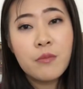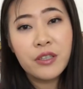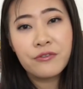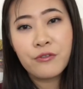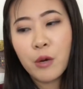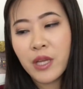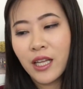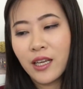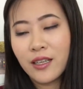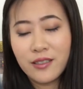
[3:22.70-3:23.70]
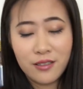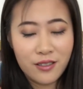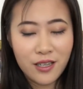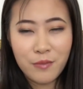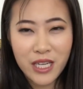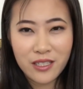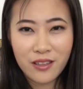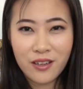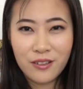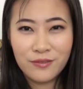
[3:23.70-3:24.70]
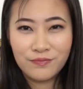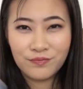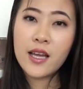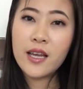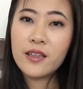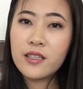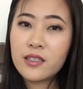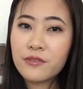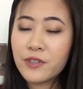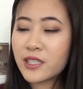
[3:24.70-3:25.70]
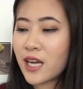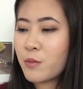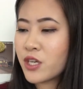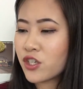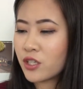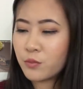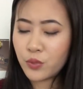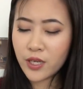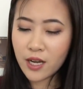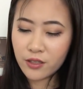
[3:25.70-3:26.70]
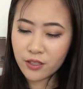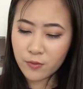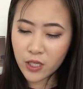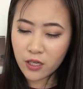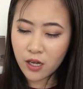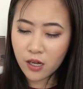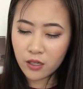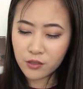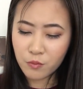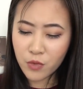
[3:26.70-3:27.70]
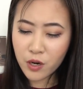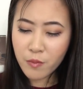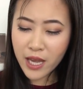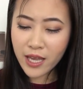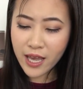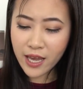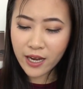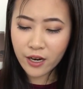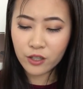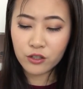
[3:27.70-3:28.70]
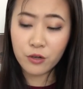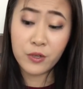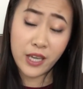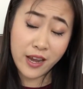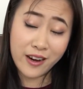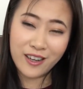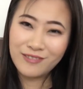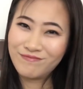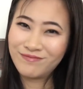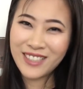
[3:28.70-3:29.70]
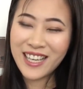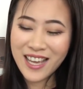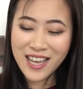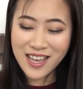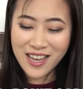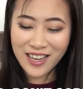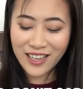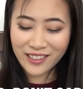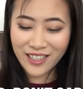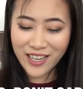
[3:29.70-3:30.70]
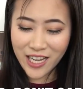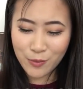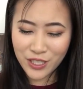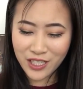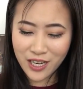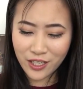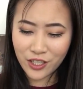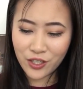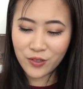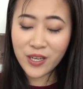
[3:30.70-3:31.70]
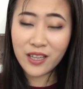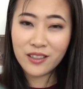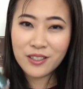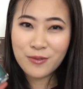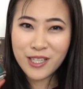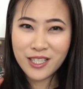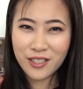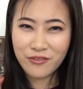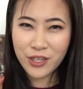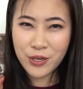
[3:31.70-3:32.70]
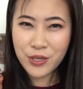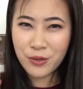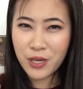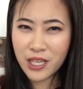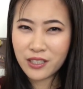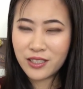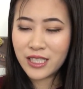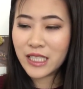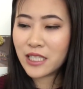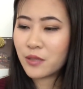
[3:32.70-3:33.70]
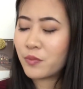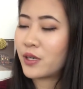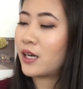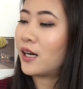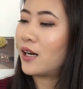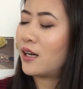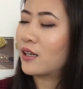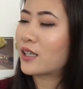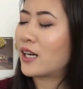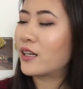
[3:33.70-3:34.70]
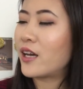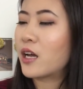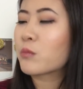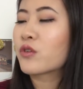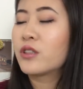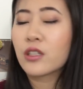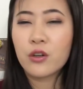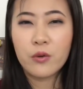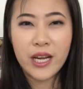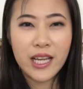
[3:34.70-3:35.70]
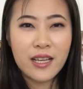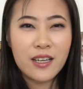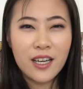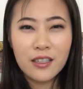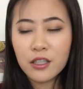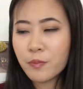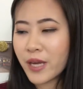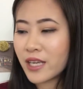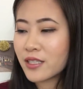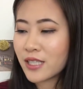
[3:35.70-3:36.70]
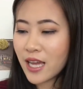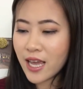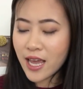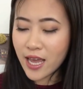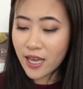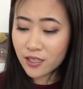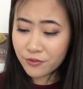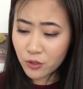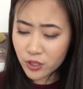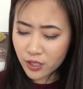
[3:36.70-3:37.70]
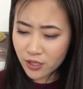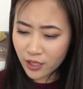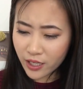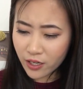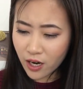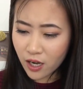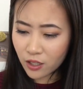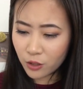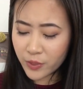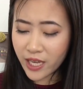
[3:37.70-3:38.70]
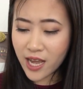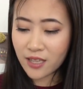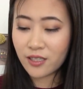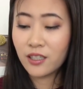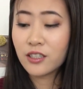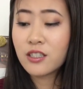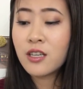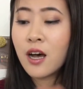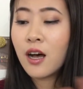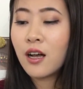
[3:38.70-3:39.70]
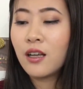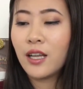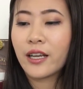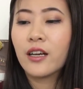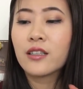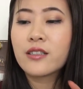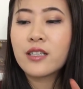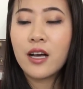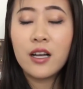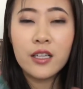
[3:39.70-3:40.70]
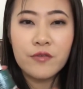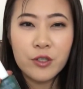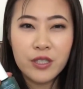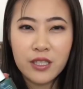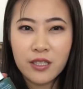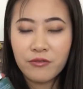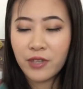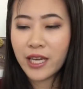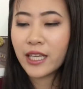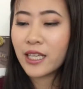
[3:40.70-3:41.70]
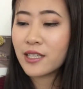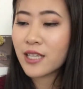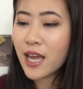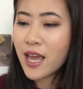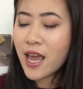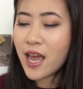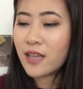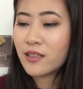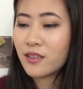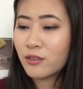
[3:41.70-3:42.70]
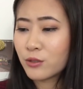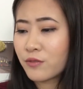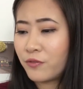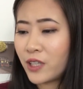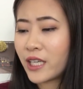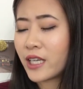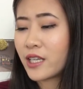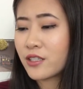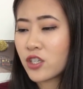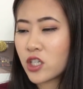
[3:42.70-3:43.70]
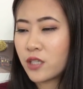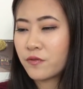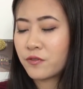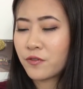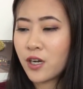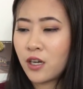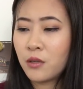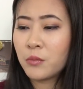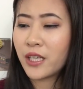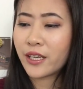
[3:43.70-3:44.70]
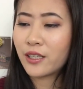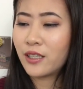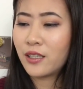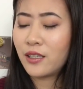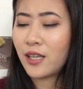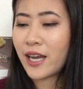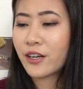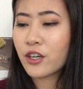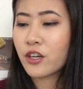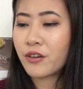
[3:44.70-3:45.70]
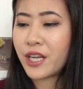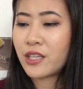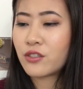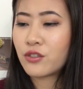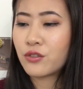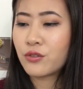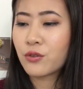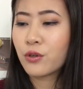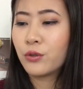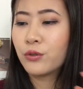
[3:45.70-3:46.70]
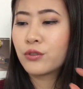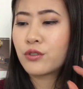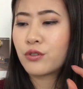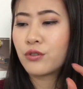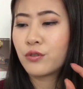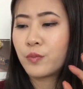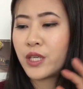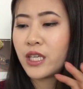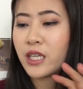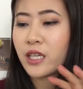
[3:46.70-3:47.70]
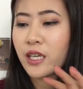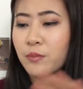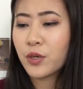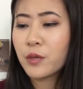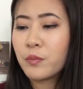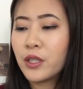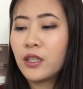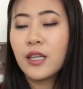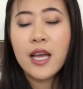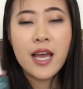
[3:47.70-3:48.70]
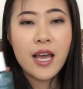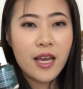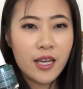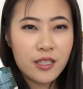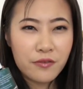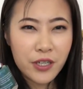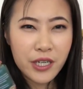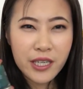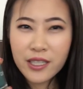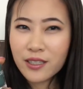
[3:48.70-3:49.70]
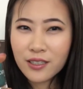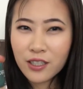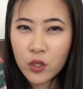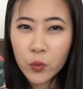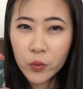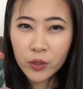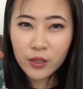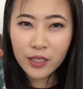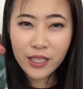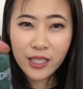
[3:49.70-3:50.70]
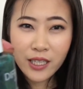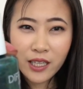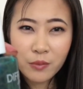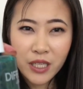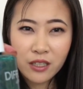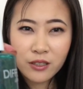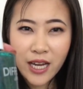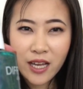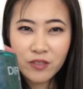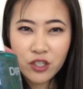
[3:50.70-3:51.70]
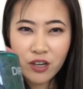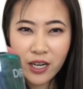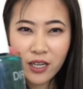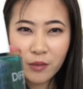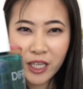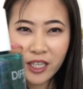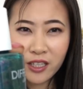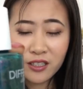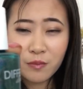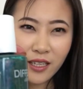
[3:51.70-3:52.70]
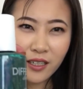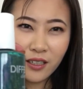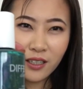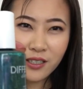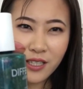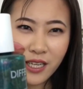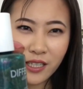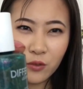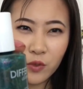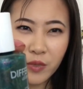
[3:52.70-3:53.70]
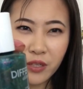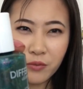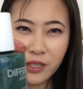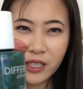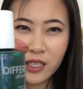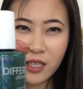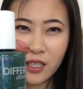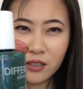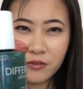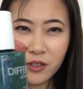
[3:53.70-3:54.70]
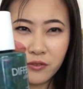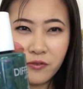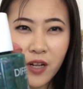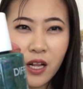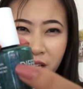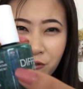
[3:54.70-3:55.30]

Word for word: But the formula is amazing though. And then Different Dimension put out this one called Mermaid Hair, Don't Care. I like that name, it's kind of cute. And this one is a very unique, deep, kind of emerald green color base. And of course it's a linear holo, but it has a ton, like a ton of UCC flakies. And then those flakies shift from like a lighter green to gold to pink and purple. It's very cool looking in the bottle. I haven't tried it on my nails, and it looks like it would be a really good color for the fall.